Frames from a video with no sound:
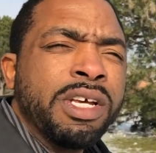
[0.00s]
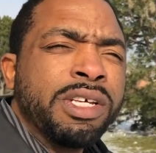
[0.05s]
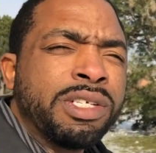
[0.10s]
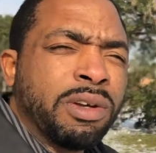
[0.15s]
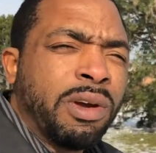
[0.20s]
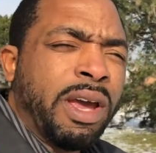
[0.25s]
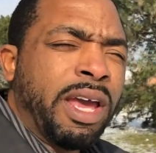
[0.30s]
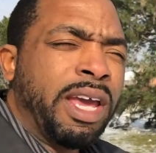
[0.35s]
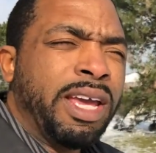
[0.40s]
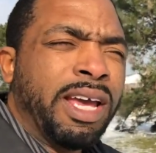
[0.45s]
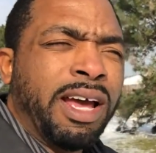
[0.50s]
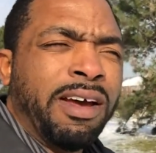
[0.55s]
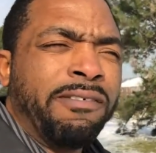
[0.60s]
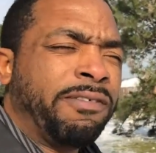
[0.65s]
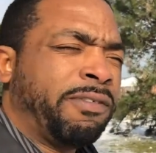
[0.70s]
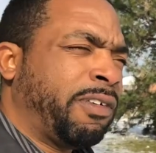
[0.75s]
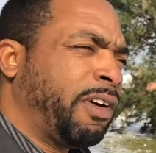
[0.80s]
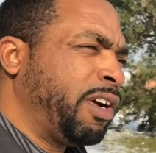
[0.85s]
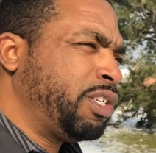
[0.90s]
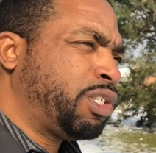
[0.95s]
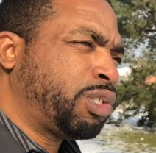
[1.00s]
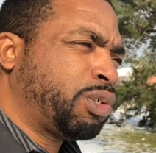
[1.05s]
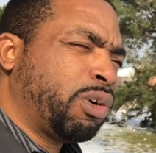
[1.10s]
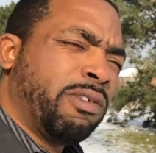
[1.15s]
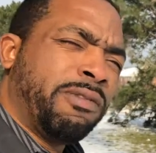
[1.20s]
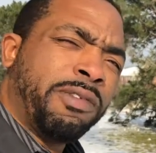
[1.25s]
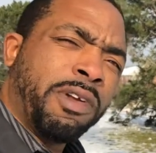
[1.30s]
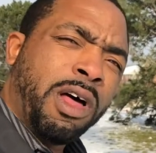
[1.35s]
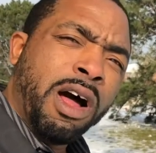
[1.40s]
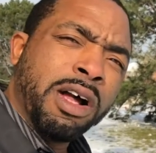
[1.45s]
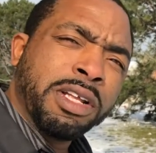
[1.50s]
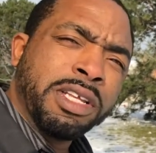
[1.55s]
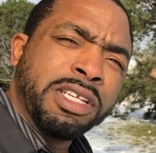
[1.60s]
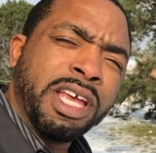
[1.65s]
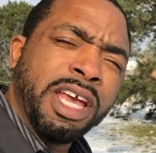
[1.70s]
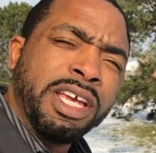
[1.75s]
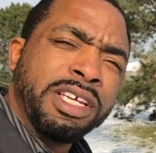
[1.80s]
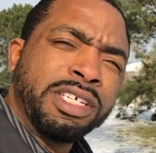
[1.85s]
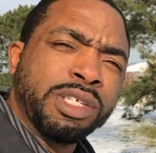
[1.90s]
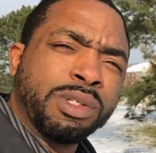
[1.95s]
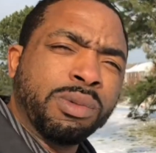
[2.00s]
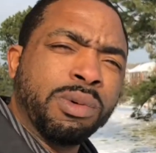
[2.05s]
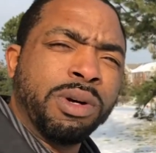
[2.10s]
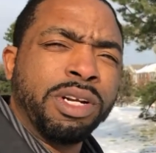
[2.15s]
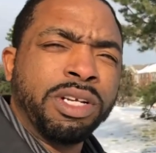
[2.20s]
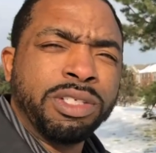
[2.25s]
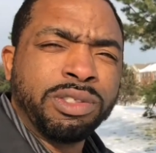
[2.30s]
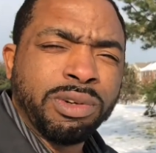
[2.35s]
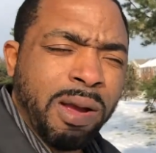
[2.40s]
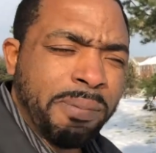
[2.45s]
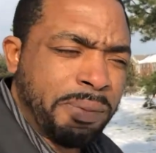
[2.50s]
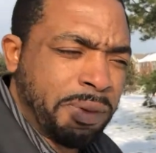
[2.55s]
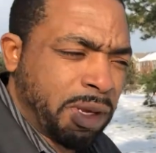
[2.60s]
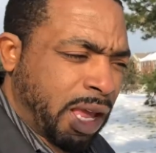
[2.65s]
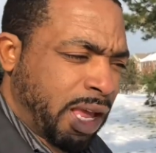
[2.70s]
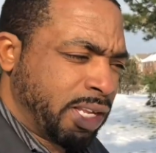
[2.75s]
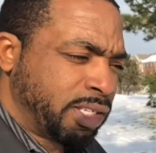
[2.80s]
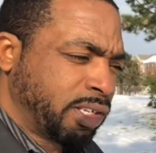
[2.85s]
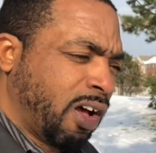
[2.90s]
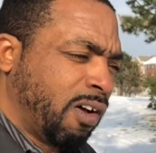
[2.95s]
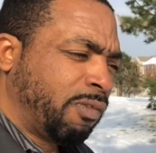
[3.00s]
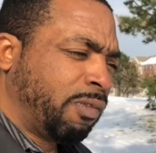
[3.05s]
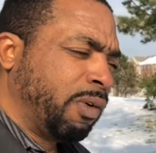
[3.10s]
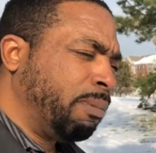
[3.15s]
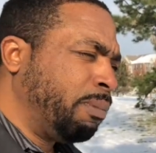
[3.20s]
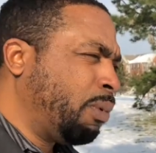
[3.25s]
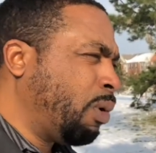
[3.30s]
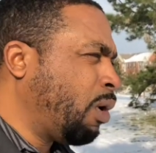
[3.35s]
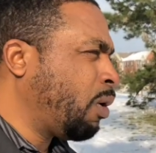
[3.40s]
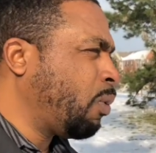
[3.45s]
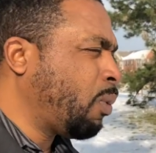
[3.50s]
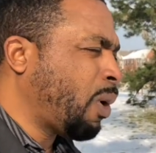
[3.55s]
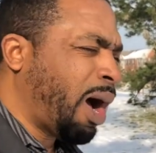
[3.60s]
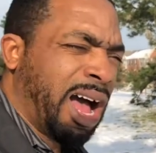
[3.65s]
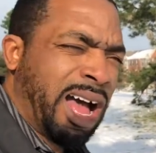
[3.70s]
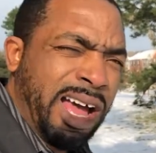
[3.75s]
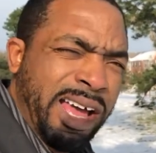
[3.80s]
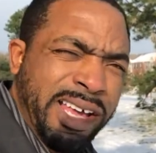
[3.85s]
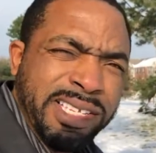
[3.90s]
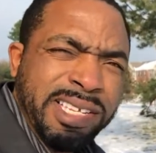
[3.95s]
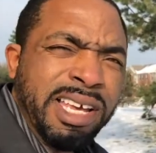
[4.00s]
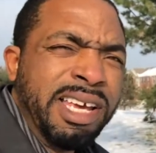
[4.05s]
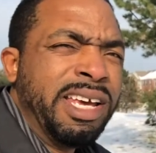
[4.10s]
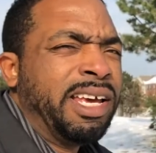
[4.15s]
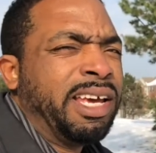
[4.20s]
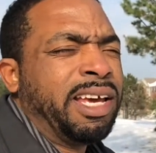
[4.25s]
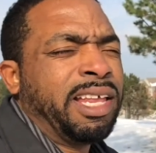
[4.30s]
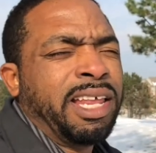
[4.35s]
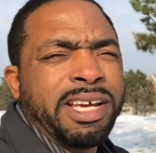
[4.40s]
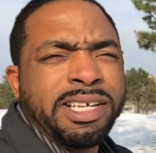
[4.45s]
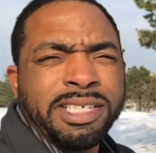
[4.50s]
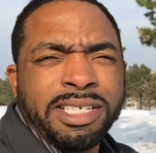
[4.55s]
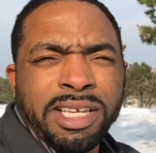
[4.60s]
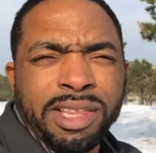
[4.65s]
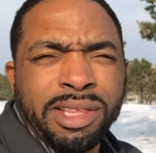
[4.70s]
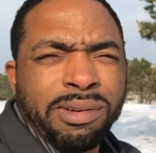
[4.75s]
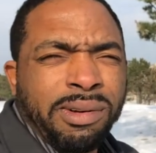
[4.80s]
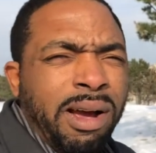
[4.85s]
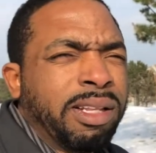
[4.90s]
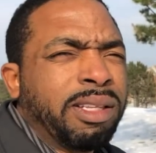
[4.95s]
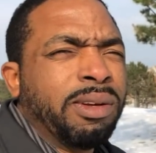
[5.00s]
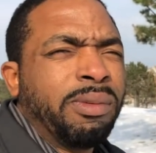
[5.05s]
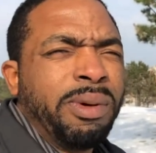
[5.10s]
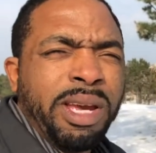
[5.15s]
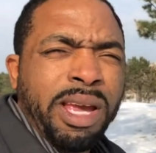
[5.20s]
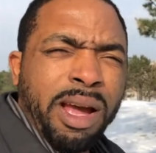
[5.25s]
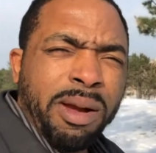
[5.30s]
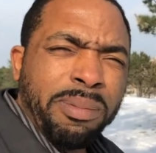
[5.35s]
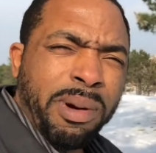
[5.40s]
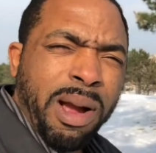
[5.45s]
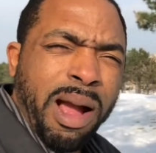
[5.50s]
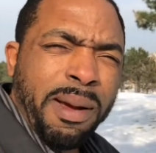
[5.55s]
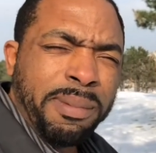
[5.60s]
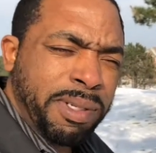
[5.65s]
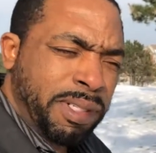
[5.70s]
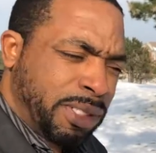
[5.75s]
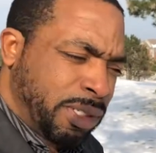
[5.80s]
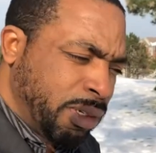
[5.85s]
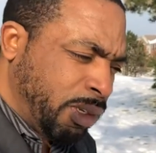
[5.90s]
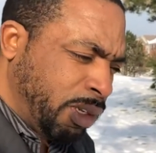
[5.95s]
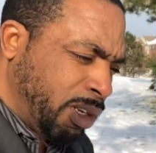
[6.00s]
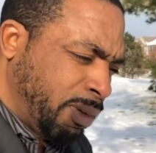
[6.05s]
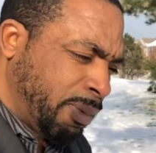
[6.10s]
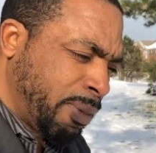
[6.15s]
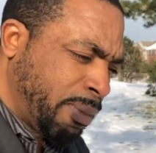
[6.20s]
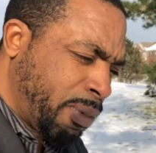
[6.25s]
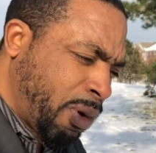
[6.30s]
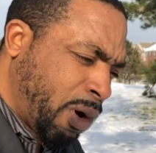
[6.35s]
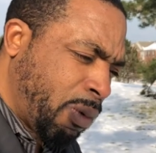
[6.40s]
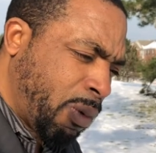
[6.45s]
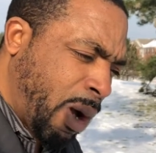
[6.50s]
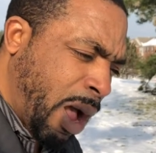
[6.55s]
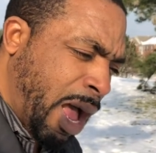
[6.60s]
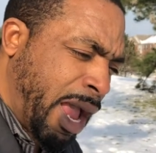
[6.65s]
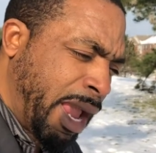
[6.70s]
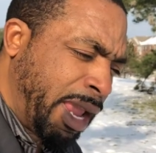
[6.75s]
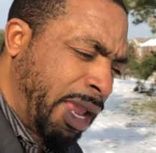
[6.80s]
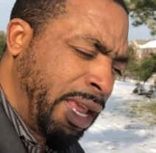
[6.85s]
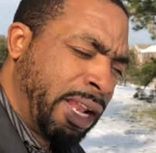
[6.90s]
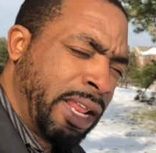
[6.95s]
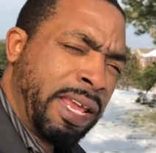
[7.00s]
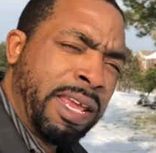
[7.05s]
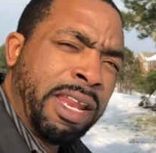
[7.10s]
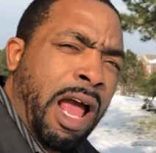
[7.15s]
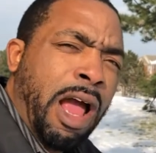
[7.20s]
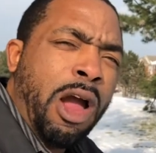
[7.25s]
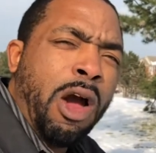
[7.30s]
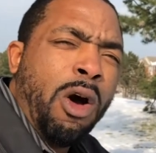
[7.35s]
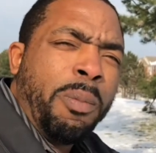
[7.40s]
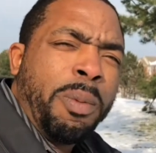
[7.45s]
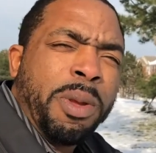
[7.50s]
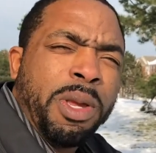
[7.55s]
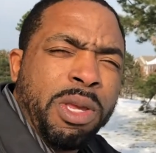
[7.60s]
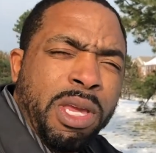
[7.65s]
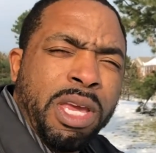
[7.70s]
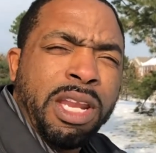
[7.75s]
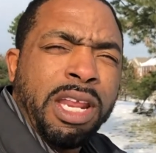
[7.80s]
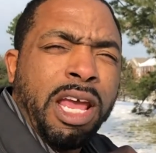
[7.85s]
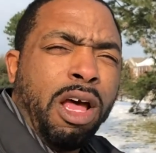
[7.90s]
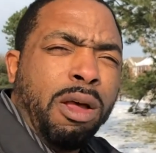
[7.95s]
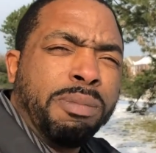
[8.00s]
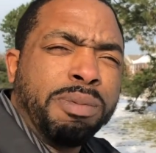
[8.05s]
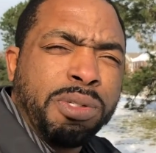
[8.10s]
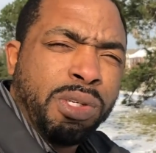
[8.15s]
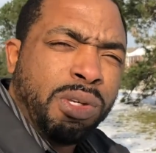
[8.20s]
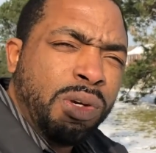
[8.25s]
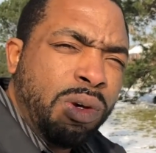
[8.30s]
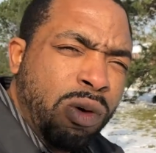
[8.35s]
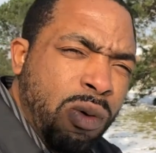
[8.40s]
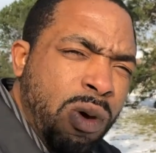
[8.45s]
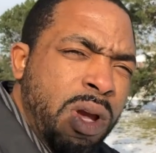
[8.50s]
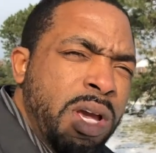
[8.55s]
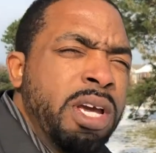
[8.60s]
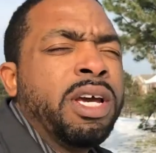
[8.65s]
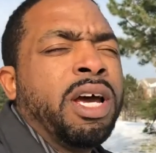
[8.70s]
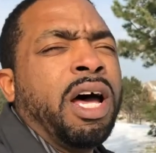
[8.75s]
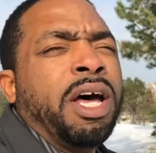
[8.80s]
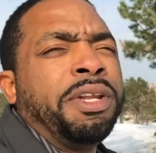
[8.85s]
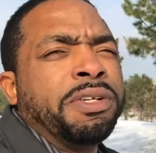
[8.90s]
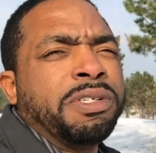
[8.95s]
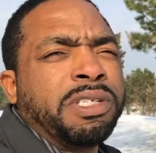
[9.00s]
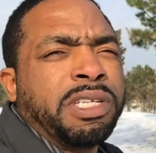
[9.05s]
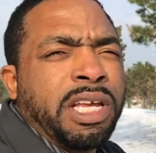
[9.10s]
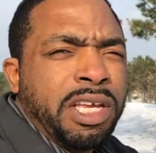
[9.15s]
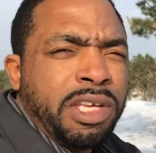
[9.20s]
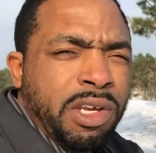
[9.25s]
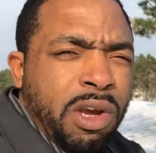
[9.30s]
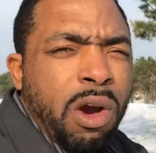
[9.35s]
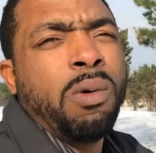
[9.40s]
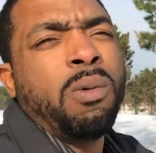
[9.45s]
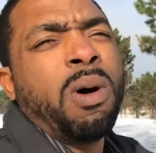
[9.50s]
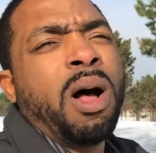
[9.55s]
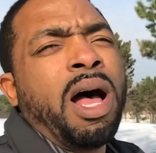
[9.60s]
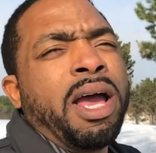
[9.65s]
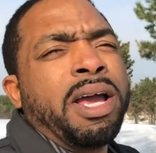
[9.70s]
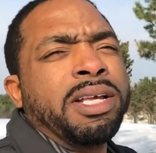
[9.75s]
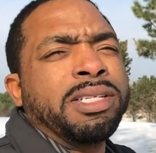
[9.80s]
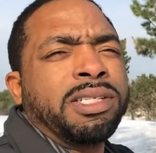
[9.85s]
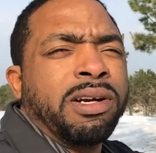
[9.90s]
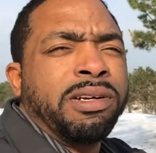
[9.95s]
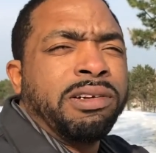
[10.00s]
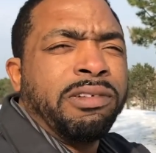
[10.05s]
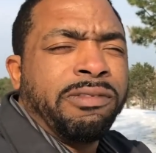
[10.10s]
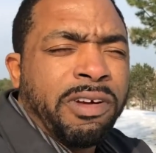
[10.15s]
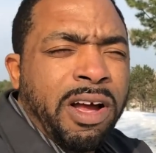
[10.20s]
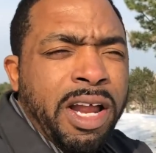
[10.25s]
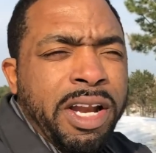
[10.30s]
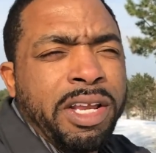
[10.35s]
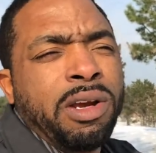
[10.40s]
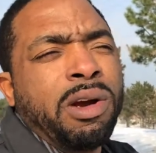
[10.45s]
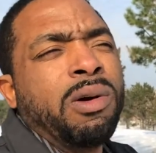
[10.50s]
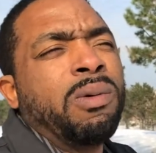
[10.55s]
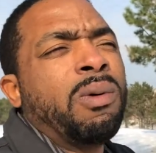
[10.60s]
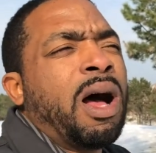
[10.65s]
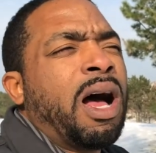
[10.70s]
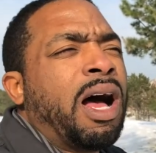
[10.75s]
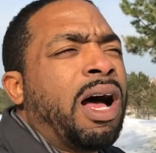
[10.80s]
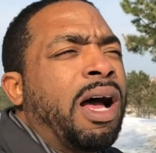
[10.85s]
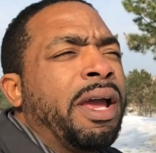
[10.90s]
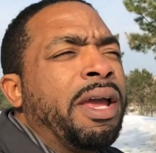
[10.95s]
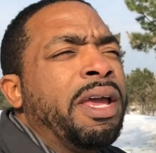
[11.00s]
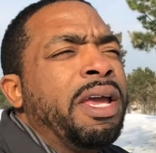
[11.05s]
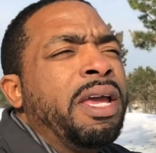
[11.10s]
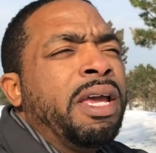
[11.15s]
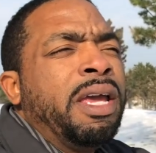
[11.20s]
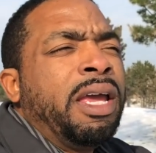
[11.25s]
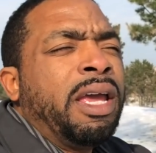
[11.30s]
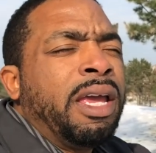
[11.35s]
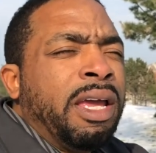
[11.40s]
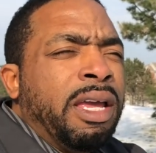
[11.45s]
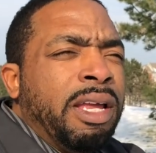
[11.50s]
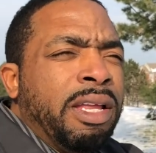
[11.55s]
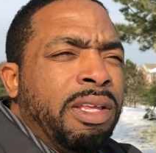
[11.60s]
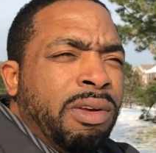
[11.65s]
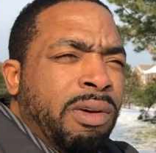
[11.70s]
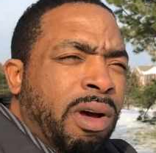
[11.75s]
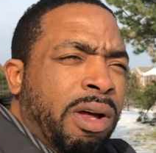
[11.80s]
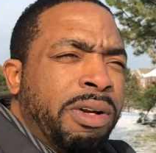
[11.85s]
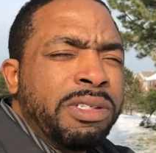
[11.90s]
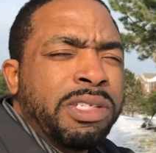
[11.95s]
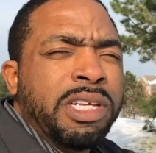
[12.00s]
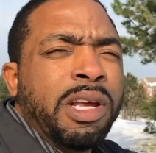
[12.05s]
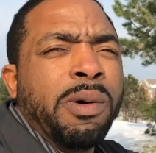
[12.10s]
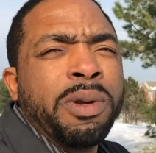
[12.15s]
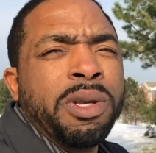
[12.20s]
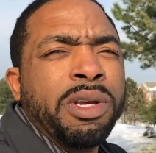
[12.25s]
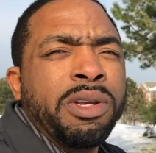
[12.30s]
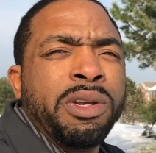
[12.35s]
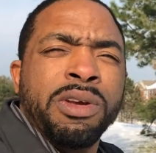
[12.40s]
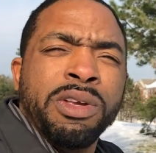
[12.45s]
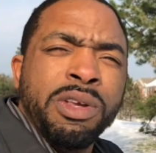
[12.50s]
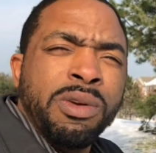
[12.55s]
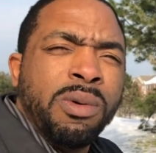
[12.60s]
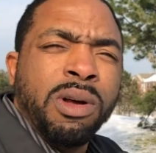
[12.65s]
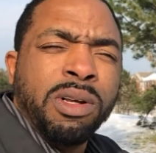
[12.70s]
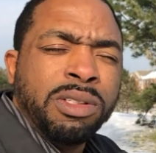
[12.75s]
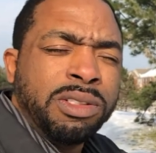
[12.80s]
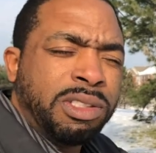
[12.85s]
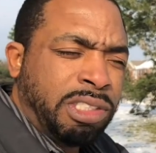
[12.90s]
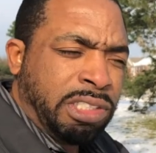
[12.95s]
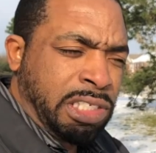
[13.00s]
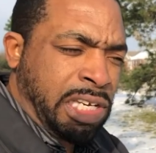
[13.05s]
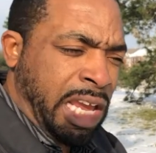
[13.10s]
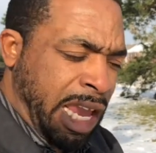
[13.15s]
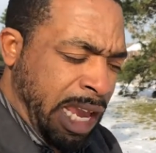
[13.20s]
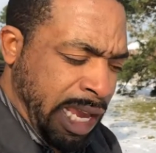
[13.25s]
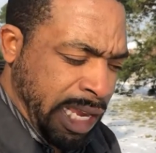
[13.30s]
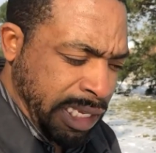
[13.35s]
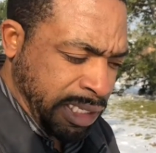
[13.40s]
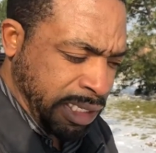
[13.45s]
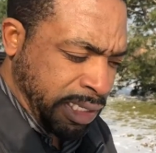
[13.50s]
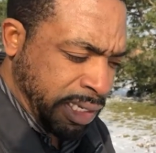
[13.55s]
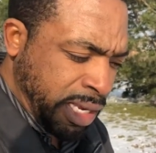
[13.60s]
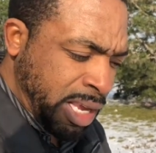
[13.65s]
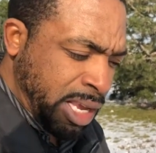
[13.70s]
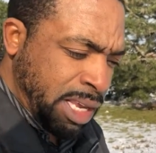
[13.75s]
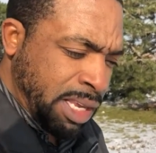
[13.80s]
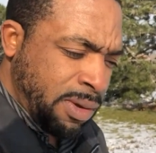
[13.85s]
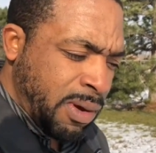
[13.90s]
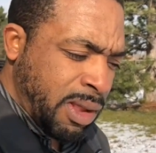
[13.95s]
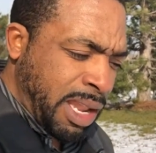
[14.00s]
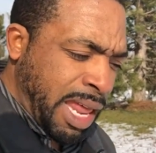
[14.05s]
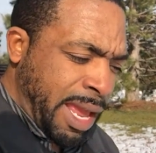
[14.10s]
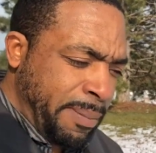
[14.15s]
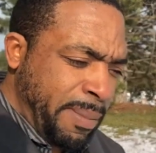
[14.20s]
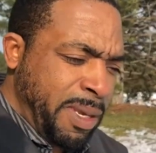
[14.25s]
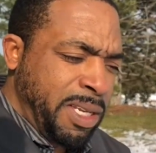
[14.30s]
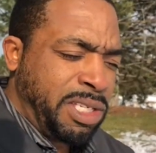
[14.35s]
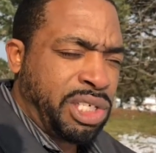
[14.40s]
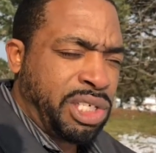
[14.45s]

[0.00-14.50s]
So hey, a very short vlog today, just wanna drop you guys off with more whys, and like I said, throughout the week I'll probably do a little bit more why, and I hope it helps you understand your why and start defining your why, and you'll understand what you do, and you won't like be